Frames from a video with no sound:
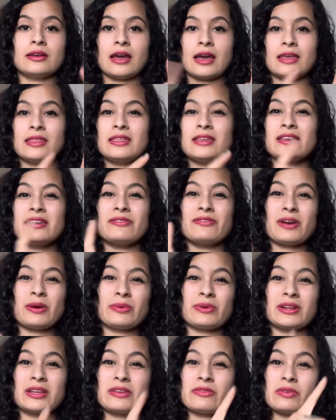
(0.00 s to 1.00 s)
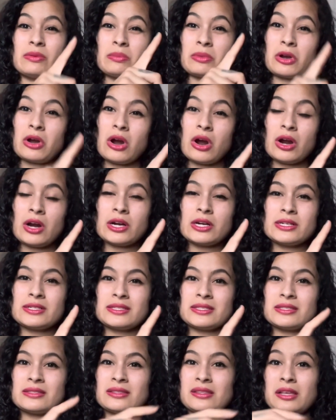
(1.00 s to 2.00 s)
I think if I were to give them
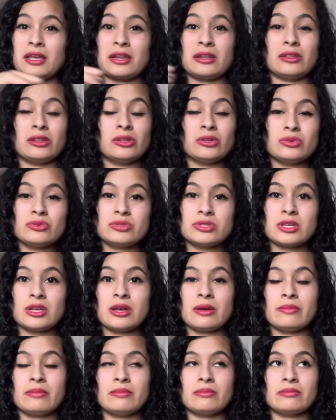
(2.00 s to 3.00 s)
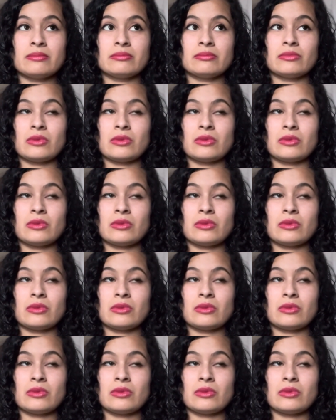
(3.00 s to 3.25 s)
cards, they'd lose them.